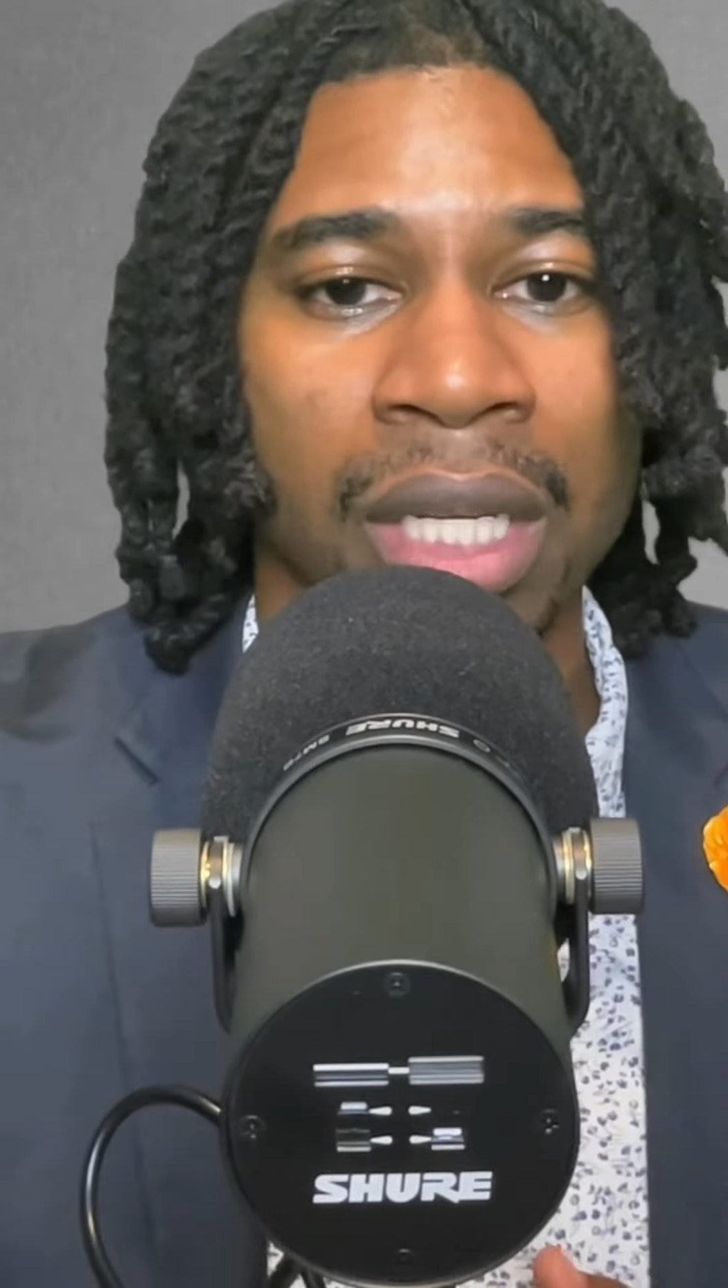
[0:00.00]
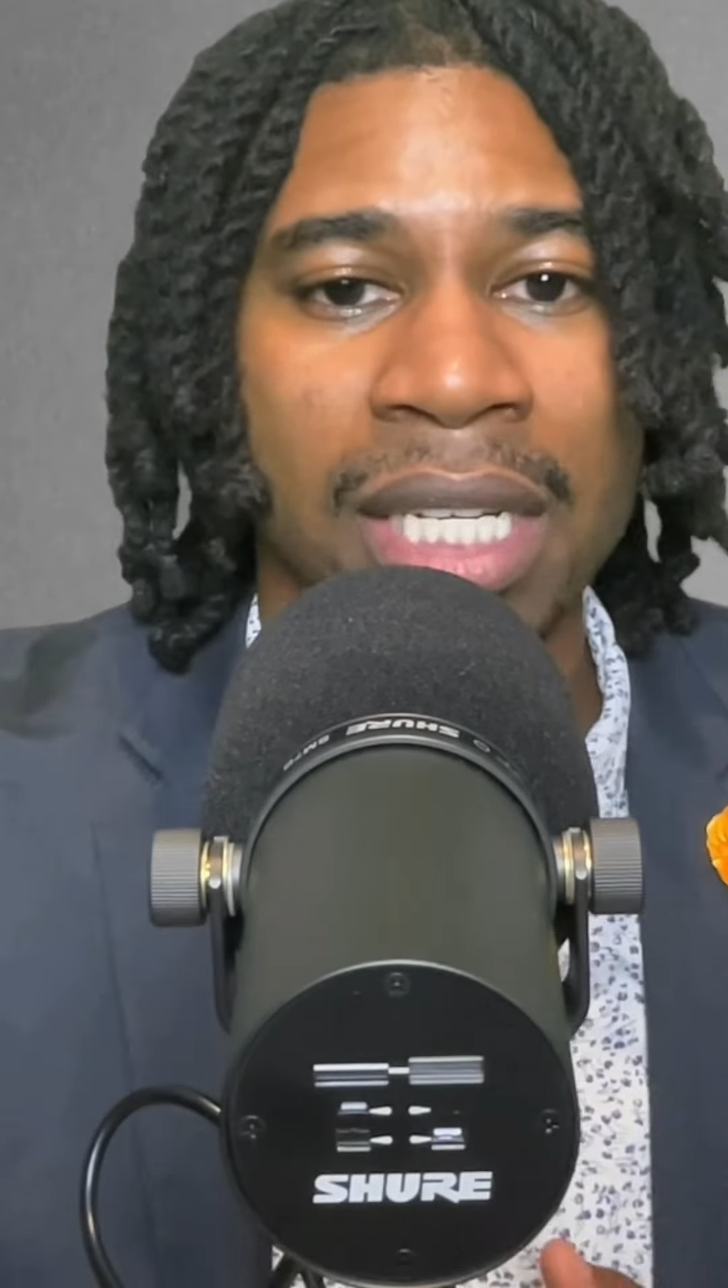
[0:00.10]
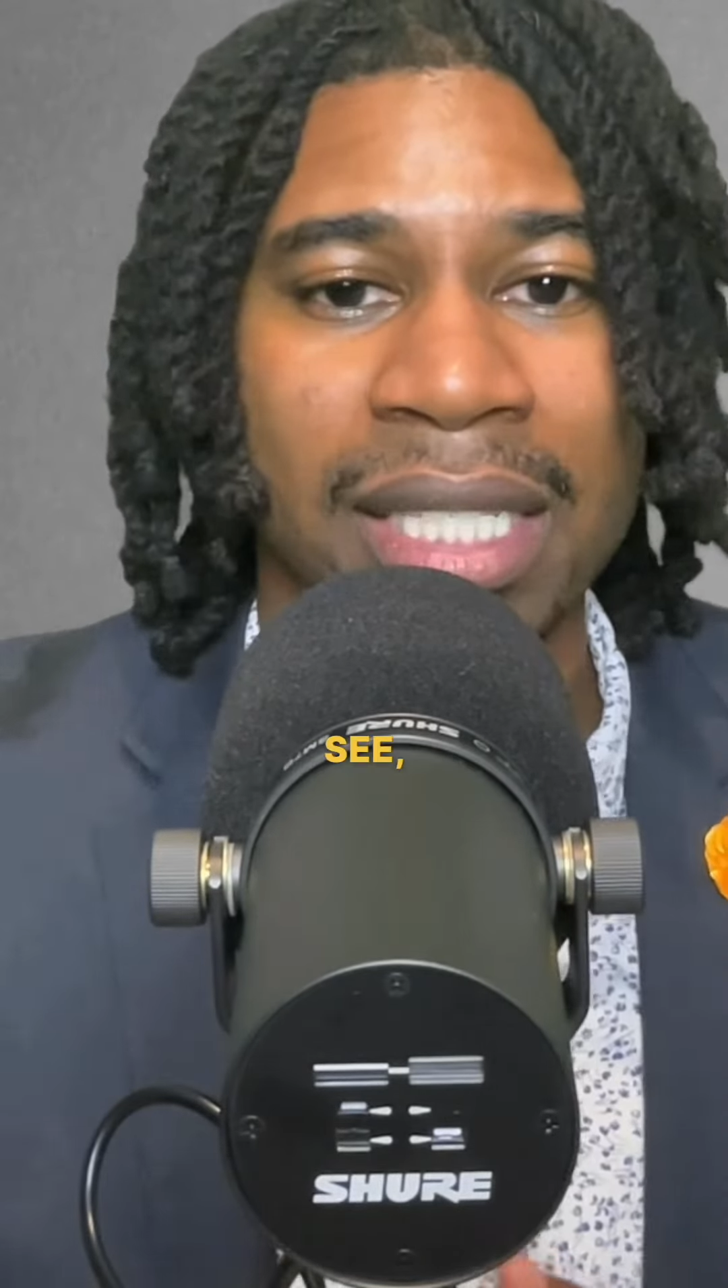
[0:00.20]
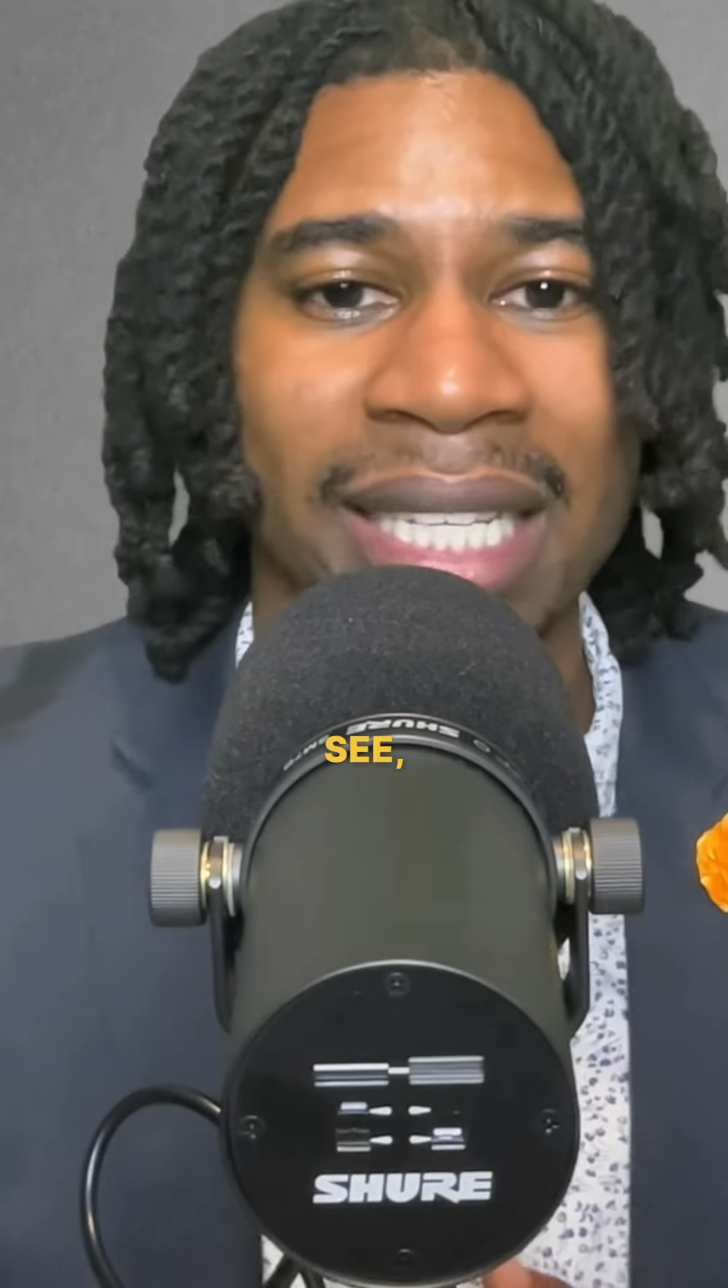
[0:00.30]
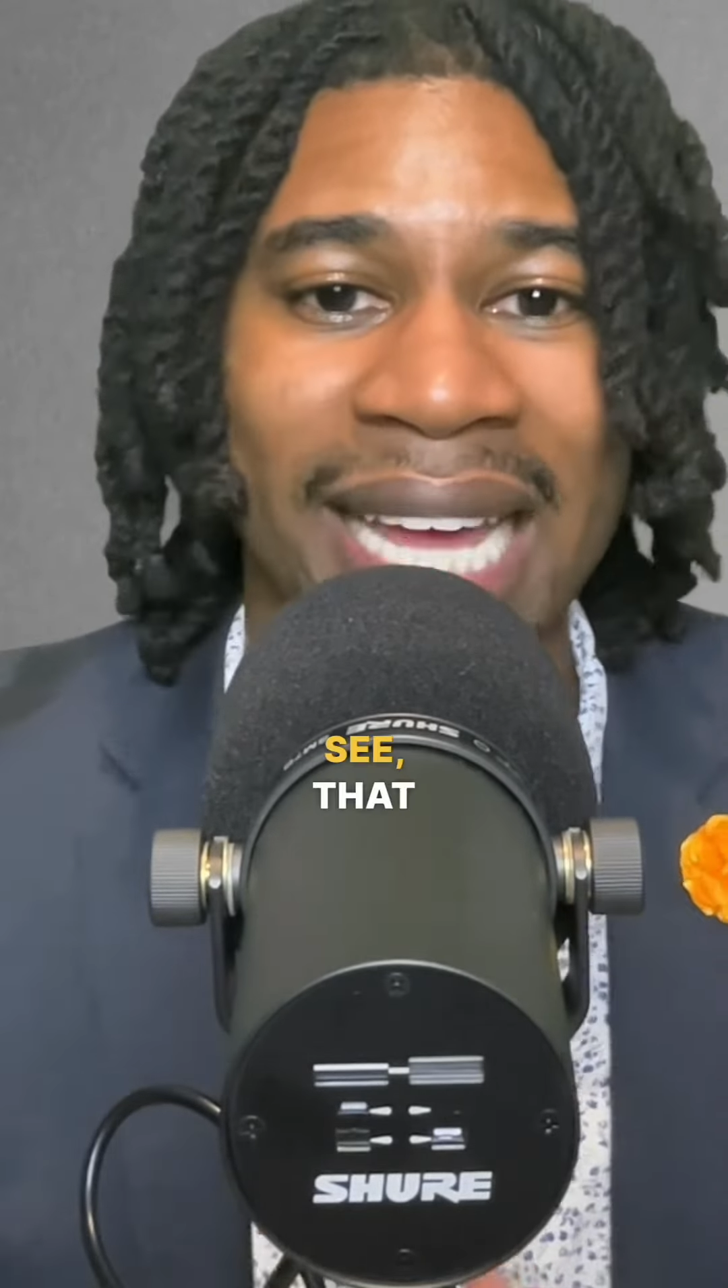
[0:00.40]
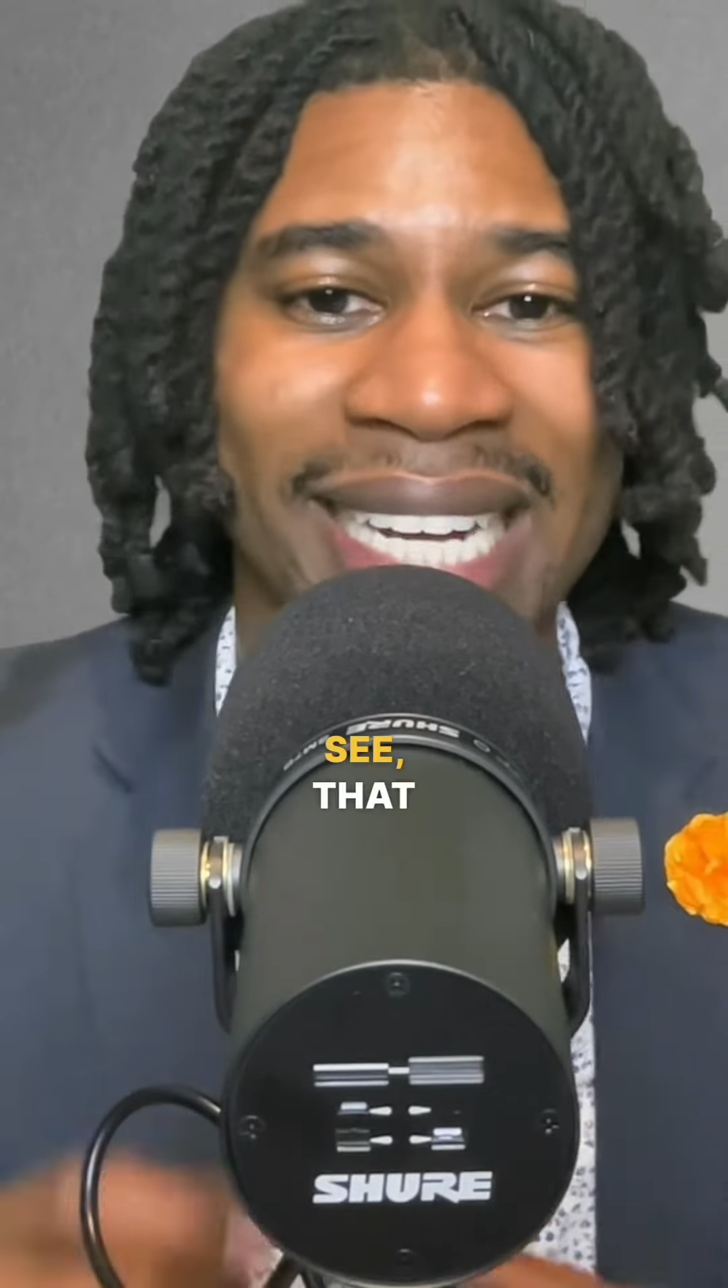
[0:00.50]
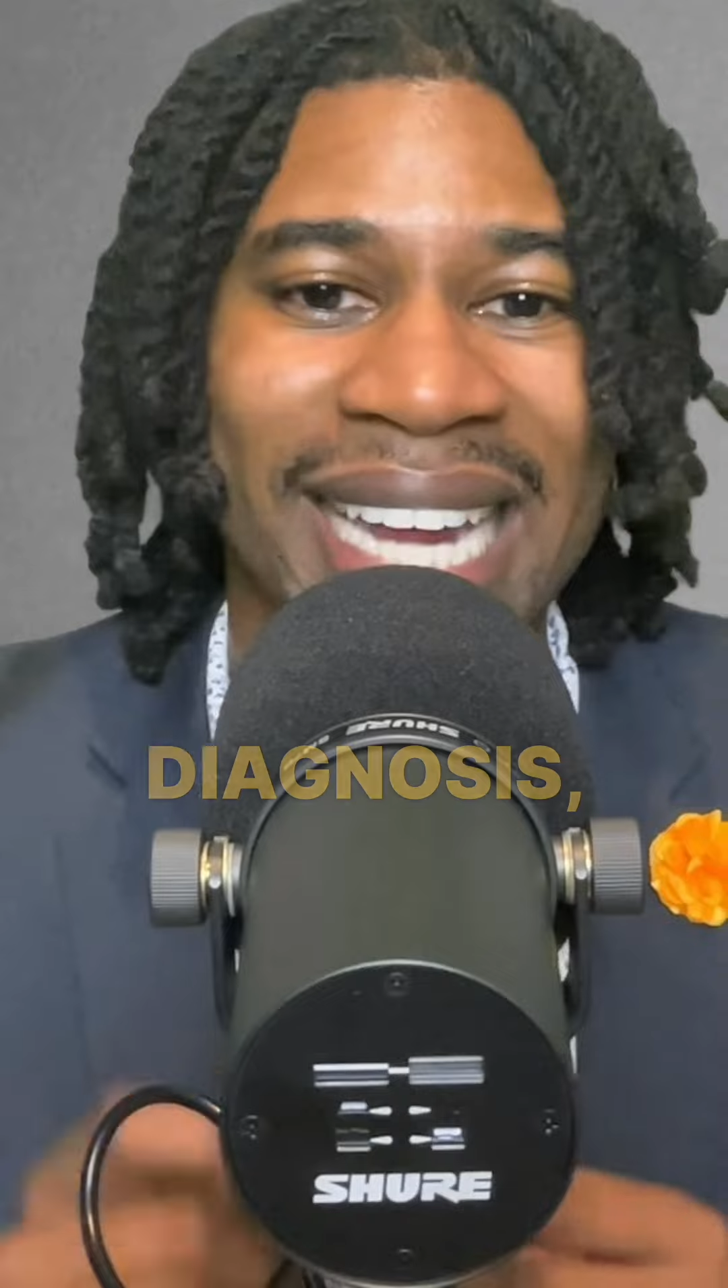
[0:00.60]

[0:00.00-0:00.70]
See, that